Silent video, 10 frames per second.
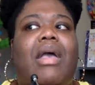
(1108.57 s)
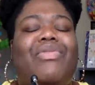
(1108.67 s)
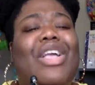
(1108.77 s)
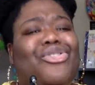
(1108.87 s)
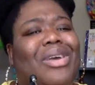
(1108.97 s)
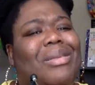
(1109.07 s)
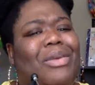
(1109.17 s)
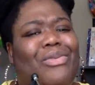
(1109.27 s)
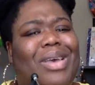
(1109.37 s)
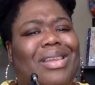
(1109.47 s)
not trying
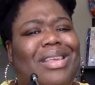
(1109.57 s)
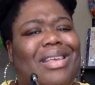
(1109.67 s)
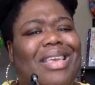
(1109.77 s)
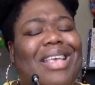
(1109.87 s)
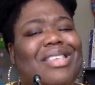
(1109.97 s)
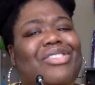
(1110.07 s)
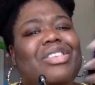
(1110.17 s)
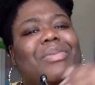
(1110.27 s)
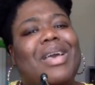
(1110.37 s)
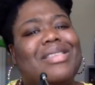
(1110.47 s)
to be funny. Is it
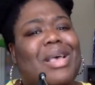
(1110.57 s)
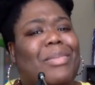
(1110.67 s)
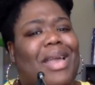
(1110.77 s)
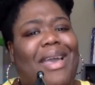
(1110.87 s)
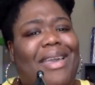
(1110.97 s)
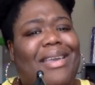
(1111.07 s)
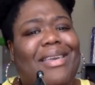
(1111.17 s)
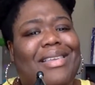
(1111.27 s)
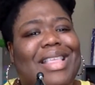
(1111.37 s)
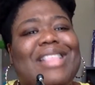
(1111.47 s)
just because I'm black?
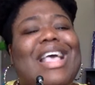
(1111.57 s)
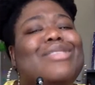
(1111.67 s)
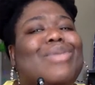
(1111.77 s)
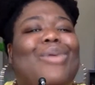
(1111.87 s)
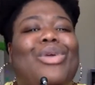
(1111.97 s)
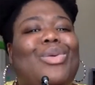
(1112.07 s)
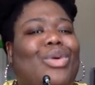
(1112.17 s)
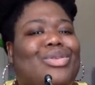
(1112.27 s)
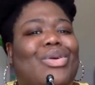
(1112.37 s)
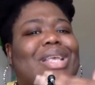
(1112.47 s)
That's what I really
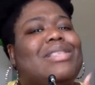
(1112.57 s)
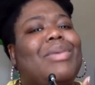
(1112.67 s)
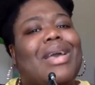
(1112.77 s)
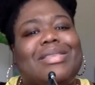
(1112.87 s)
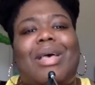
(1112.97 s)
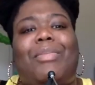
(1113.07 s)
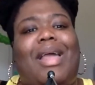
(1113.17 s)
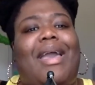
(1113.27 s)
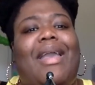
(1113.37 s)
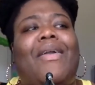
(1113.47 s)
want to know. Is it because I'm
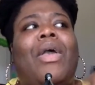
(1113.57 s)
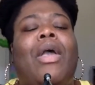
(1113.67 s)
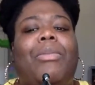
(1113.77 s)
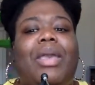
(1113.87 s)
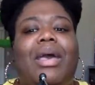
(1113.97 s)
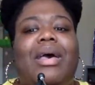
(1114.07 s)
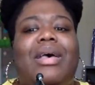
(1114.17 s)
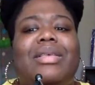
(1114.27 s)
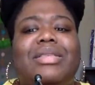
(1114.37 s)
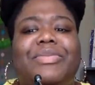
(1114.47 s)
black?
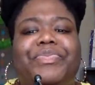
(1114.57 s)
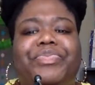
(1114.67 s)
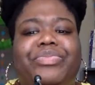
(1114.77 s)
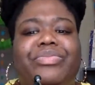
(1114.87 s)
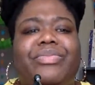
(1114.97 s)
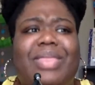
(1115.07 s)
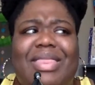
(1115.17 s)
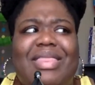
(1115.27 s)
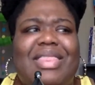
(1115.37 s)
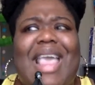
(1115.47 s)
Because
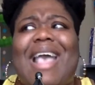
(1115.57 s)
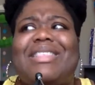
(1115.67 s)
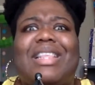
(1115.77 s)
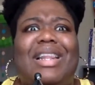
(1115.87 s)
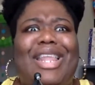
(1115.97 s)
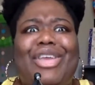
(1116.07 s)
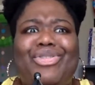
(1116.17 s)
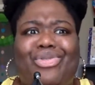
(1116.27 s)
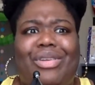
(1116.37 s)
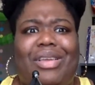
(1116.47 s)
that's
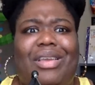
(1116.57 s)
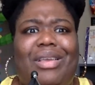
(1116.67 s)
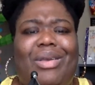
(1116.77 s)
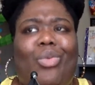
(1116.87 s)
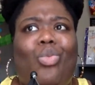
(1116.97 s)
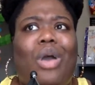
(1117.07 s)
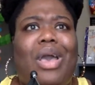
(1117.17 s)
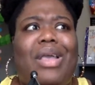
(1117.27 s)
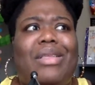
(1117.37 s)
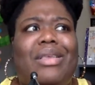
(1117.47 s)
literally
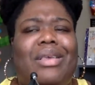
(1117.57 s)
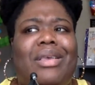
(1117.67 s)
what